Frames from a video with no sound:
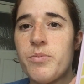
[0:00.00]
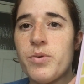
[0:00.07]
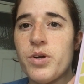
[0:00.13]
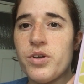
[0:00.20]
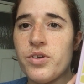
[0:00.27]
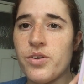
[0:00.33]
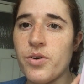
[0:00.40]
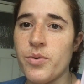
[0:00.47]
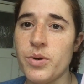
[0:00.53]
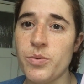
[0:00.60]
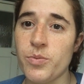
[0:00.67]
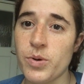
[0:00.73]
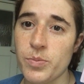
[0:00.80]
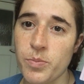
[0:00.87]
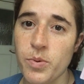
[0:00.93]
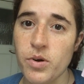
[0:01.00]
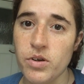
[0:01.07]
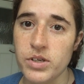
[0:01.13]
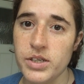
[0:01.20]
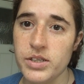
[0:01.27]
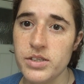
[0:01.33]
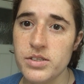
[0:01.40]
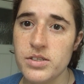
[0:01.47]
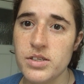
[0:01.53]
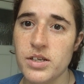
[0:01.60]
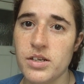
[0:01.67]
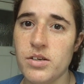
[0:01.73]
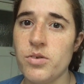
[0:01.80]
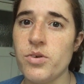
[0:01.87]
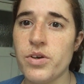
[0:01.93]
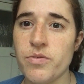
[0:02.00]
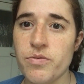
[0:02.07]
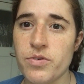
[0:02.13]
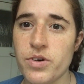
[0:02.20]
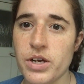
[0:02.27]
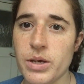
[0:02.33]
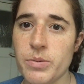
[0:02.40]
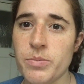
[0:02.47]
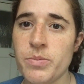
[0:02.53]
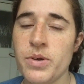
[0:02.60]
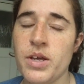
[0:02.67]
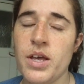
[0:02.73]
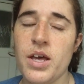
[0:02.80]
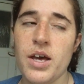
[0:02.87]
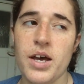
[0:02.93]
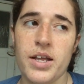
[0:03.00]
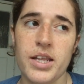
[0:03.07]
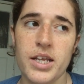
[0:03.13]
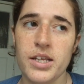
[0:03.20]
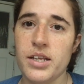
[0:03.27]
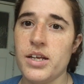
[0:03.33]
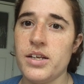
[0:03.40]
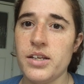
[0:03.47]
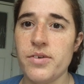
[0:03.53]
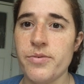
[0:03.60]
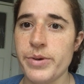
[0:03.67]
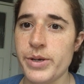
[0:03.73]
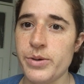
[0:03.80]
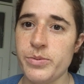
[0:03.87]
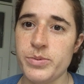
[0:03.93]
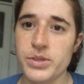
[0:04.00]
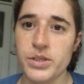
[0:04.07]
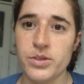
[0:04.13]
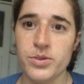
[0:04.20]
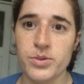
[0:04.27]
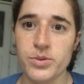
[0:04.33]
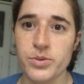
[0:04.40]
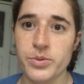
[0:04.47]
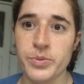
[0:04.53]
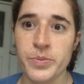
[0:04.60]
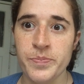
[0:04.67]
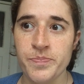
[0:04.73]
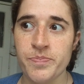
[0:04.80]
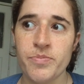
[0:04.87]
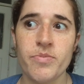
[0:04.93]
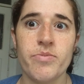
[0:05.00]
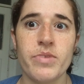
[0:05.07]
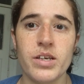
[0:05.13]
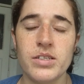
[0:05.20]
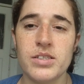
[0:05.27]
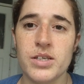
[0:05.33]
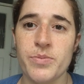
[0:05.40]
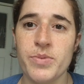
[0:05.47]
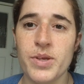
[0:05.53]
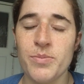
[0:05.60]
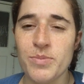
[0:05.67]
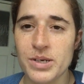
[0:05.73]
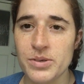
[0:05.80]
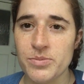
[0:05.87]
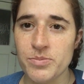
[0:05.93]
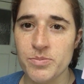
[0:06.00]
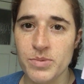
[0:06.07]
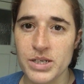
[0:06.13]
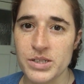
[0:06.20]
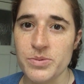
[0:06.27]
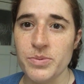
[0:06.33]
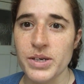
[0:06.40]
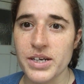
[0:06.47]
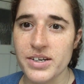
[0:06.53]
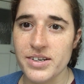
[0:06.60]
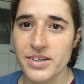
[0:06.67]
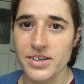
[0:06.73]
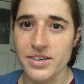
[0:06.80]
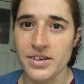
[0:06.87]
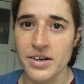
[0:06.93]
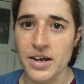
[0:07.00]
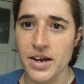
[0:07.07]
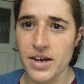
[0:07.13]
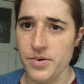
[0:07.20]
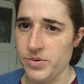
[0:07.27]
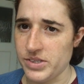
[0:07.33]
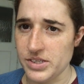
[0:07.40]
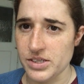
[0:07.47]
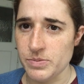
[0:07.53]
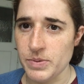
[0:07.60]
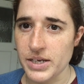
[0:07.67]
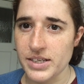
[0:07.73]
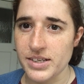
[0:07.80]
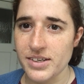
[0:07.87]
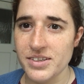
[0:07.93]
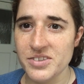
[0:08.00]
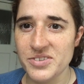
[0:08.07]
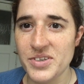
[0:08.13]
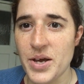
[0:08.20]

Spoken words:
not knowing where Paul is and looking for him, and then that develops into something much bigger than I was expecting.